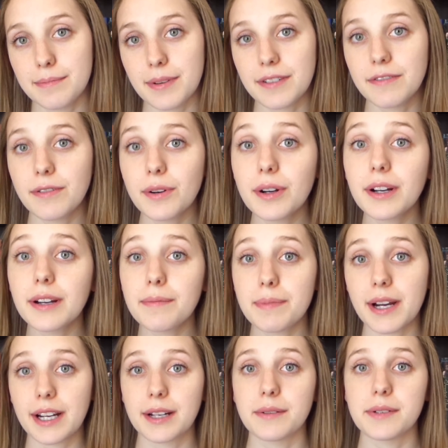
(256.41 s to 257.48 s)
before
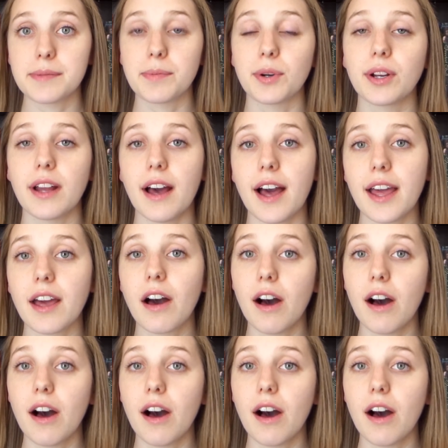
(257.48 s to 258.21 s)
Parker was born, I